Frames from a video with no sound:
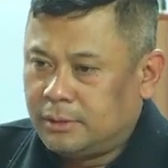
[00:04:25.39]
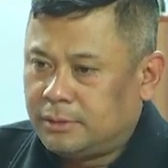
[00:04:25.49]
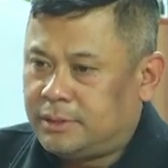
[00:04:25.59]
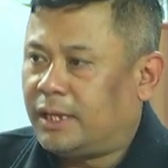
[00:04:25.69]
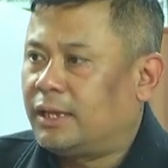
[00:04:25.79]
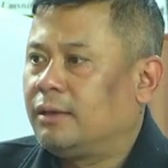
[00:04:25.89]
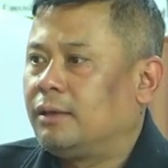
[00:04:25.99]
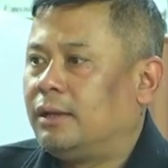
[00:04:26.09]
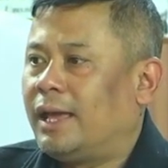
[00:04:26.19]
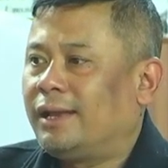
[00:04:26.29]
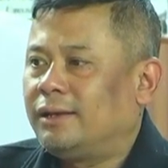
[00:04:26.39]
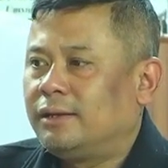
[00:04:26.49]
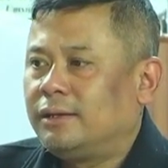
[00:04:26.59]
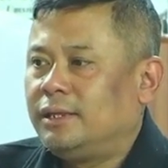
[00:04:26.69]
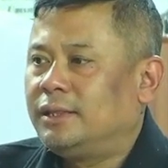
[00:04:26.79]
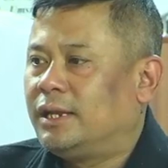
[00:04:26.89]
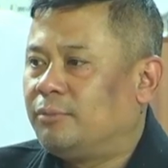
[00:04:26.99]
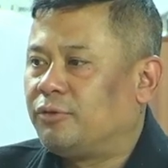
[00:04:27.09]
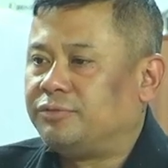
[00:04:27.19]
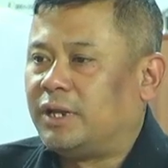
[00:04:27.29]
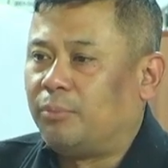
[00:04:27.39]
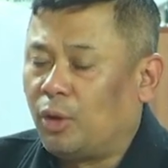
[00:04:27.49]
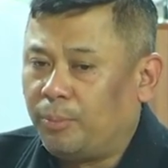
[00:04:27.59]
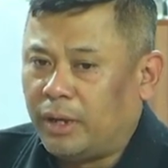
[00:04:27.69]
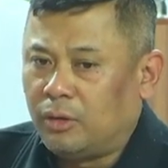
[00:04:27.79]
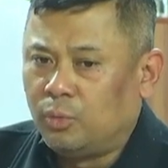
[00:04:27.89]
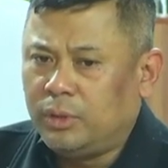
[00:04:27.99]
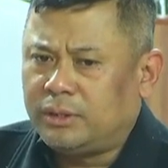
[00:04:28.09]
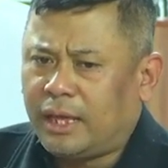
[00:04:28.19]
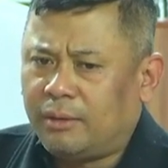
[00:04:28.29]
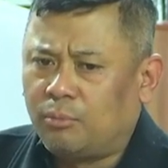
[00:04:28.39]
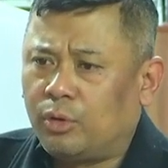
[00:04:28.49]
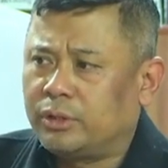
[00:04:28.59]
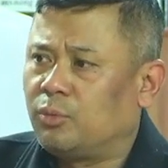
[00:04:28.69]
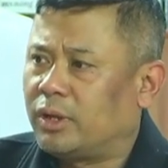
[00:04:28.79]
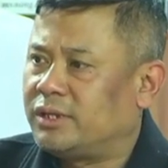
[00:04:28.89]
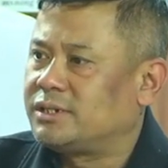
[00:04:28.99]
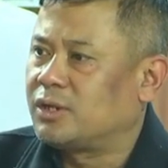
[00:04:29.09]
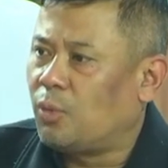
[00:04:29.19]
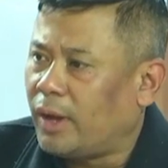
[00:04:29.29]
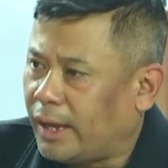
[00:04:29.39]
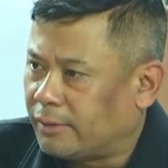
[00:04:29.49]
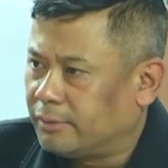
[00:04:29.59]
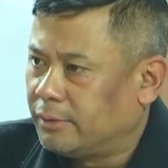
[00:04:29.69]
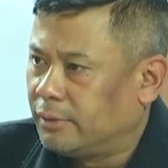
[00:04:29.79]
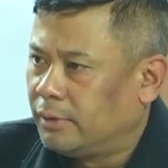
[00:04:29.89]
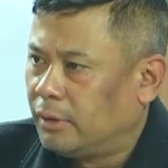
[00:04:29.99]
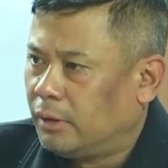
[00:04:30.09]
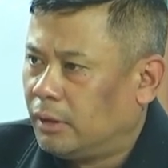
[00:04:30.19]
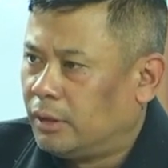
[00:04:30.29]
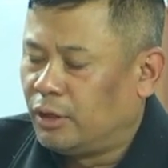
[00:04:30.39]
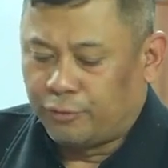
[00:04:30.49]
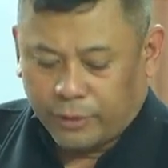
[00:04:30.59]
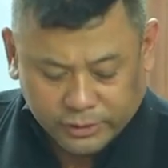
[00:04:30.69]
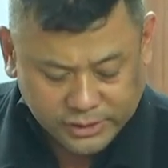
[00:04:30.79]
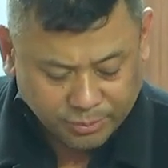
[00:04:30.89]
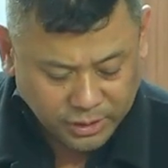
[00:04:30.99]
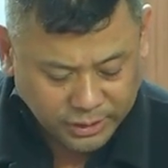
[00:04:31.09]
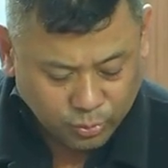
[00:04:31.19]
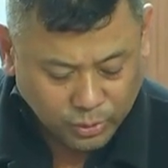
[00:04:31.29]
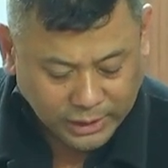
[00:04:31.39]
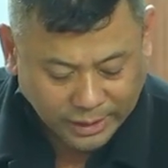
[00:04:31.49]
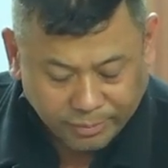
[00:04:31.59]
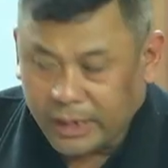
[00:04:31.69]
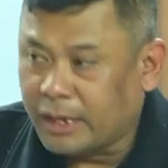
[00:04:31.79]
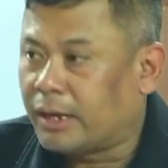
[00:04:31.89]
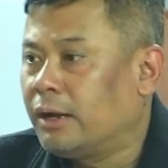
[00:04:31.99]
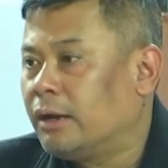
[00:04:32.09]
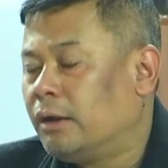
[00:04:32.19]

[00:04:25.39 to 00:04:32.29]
take land in the name of development, we take more than what is required. Now, for example, in Williamnagar,